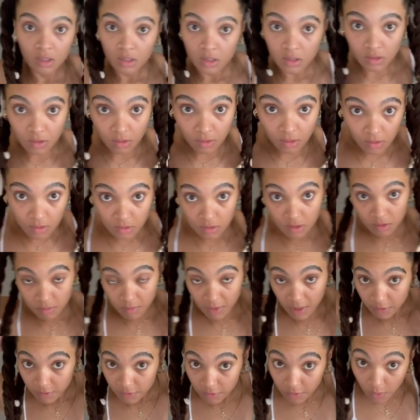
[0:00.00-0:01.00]
So those are
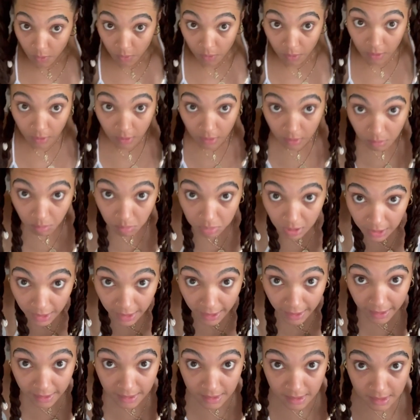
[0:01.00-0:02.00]
my 4
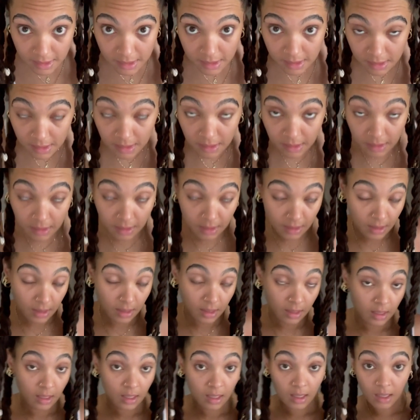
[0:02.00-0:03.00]
plaits,
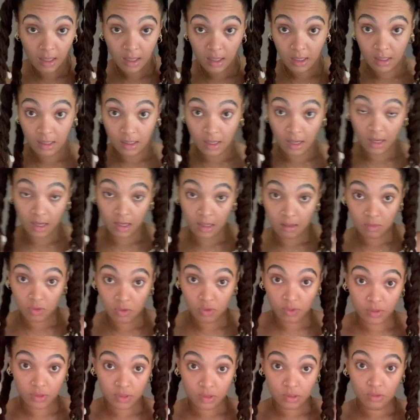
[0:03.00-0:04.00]
and I am
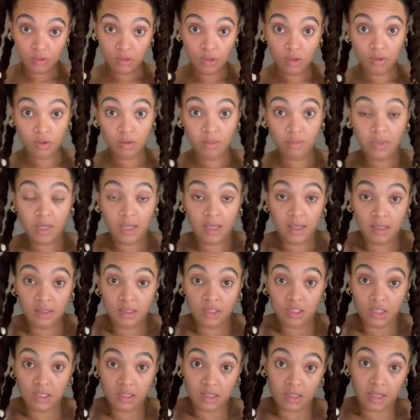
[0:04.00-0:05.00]
going to go to bed
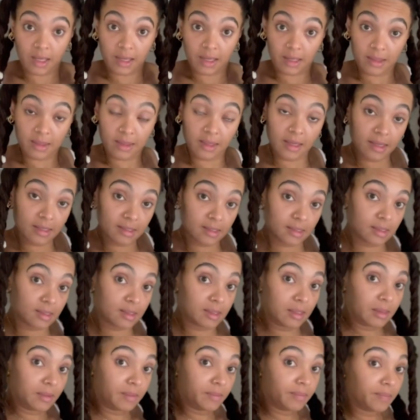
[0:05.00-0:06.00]
just like
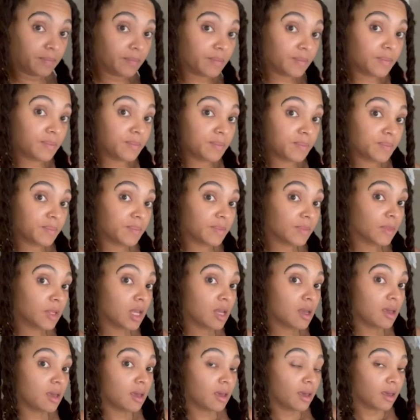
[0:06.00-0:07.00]
this.
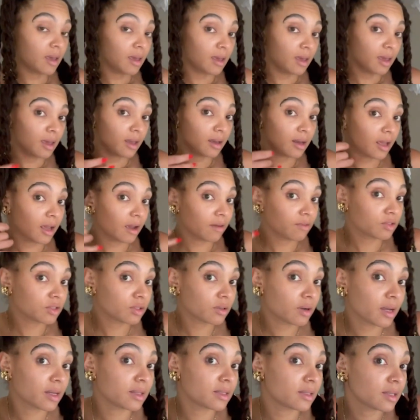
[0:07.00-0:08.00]
And
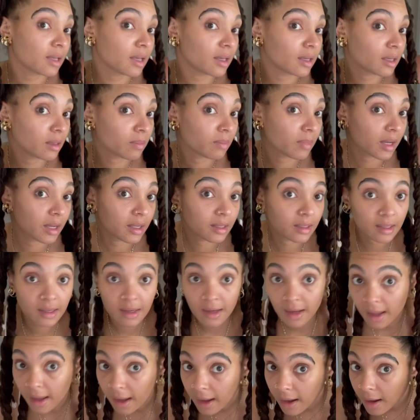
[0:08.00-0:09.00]
after I take my
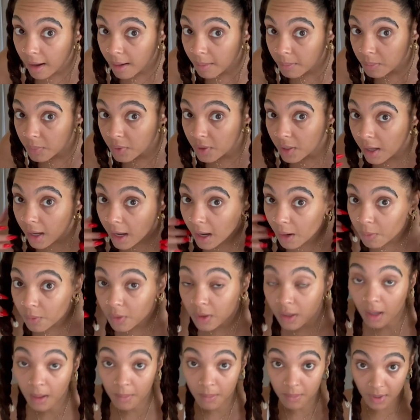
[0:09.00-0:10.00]
nap, I will
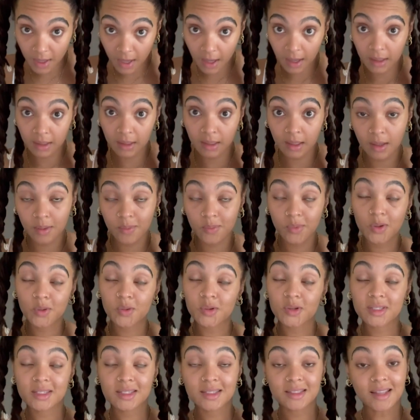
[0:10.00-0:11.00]
come back and we
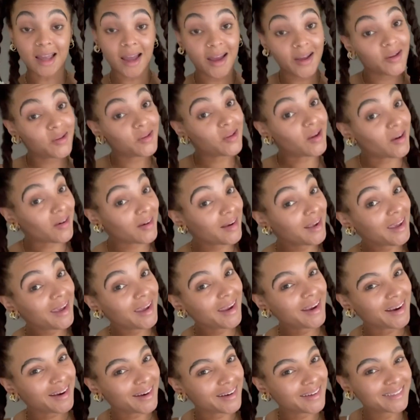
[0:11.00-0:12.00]
will style our
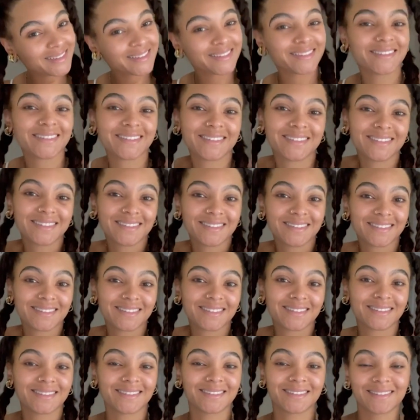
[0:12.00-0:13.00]
hair.
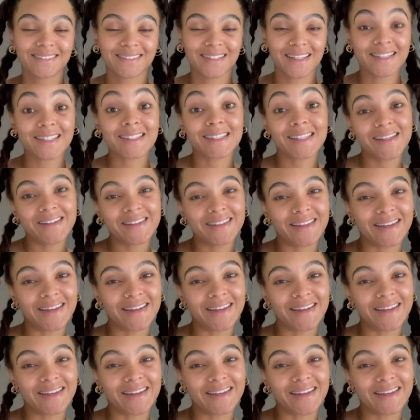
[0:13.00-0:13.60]
See you